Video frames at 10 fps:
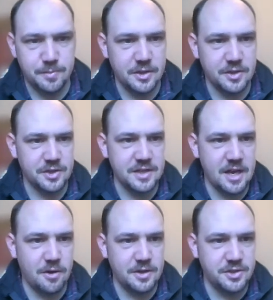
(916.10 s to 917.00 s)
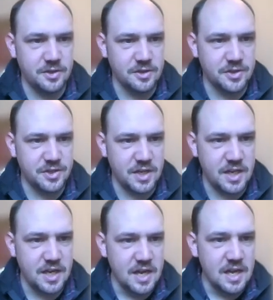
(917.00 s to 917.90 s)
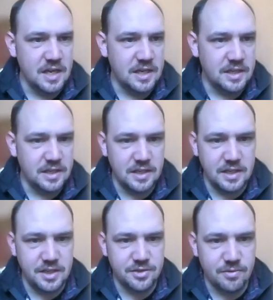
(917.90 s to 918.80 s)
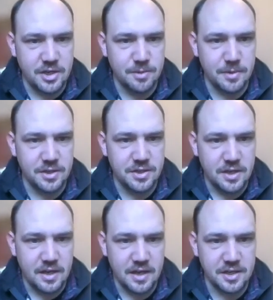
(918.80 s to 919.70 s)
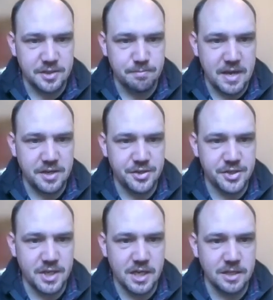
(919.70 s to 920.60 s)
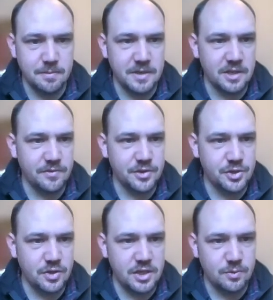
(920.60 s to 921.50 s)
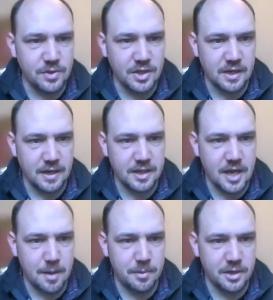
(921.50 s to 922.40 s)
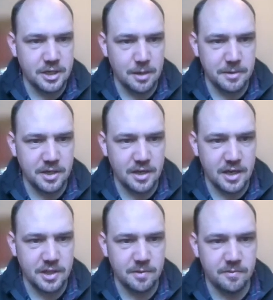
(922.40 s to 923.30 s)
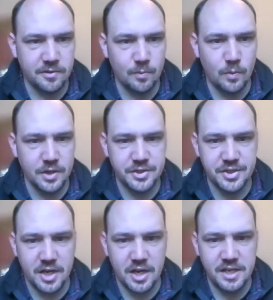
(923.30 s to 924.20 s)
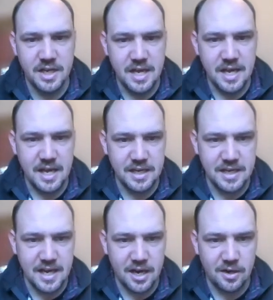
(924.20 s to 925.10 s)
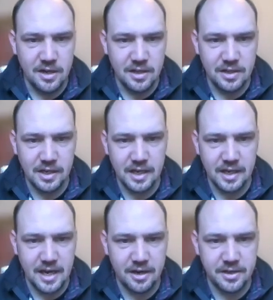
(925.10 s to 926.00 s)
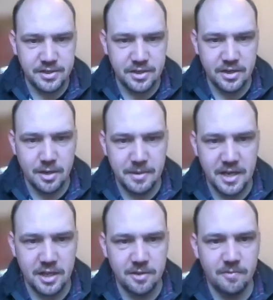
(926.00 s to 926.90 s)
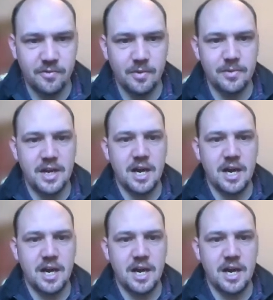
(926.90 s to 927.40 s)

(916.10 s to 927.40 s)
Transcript: because now, as you can see, Lee's regiment has men stuck in the middle of the street with the Clancameron coming at them from one side, and now the Glengarrys coming at them from the